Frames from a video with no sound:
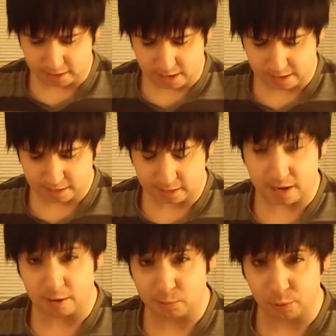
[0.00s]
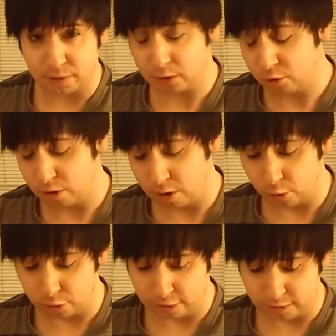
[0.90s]
guy, now I'm doing
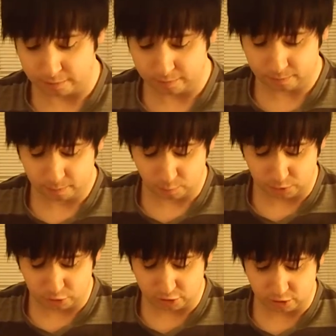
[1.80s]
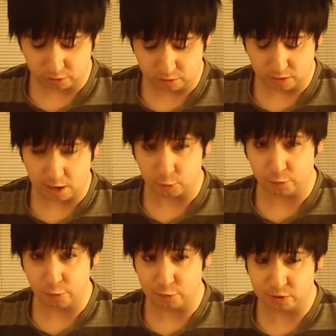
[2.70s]
astrology, which is, I was
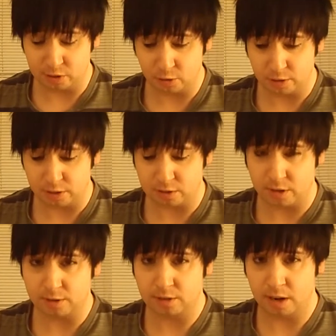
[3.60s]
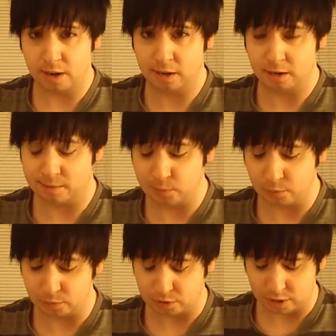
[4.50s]
focusing on the sun sign and the
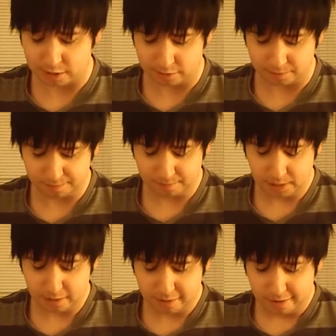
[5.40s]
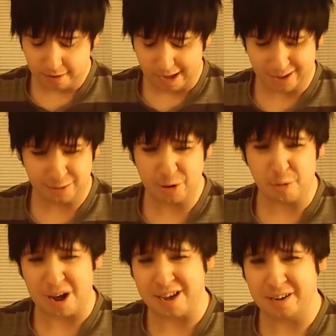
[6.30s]
moon sign. I don't know
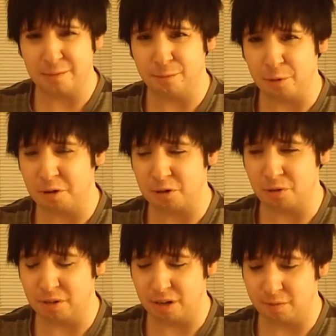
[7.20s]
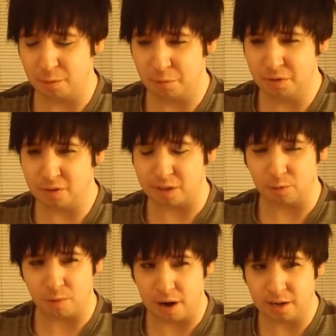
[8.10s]
why I didn't focus on the other ones, like the
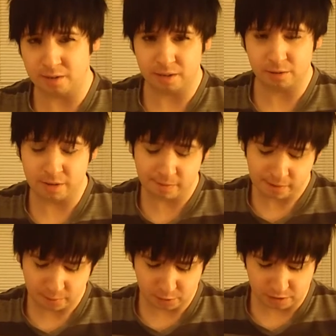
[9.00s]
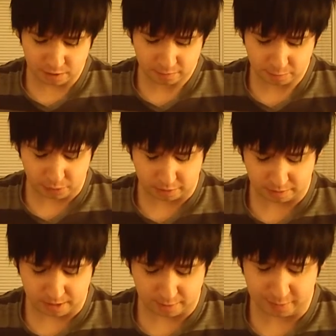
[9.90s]
rising or any of the other stuff, but
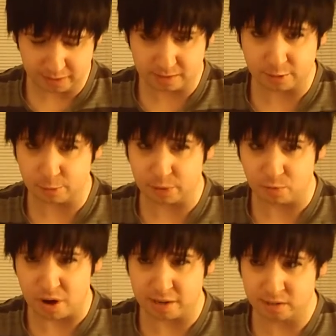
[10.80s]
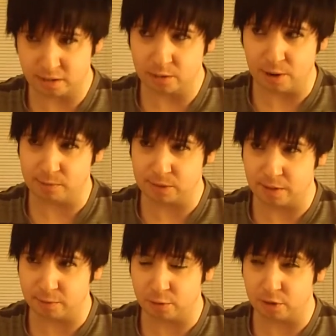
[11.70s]
I think it's because with the rising, you
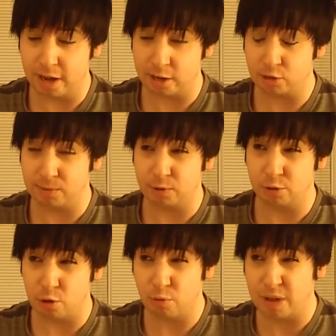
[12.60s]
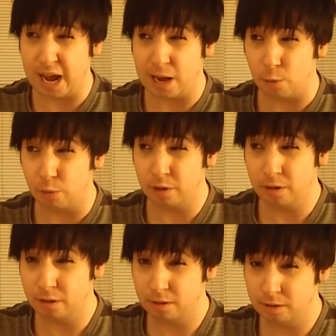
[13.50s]
actually have to know the hour
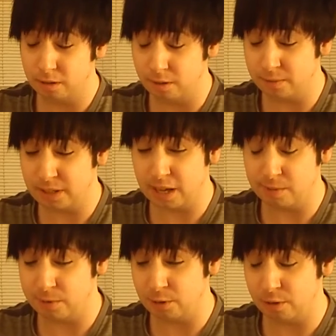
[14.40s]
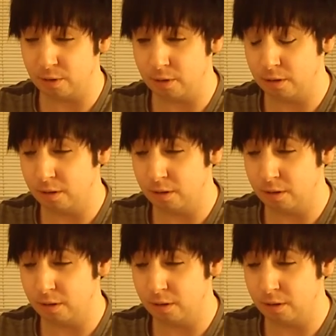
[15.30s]
of the day that you're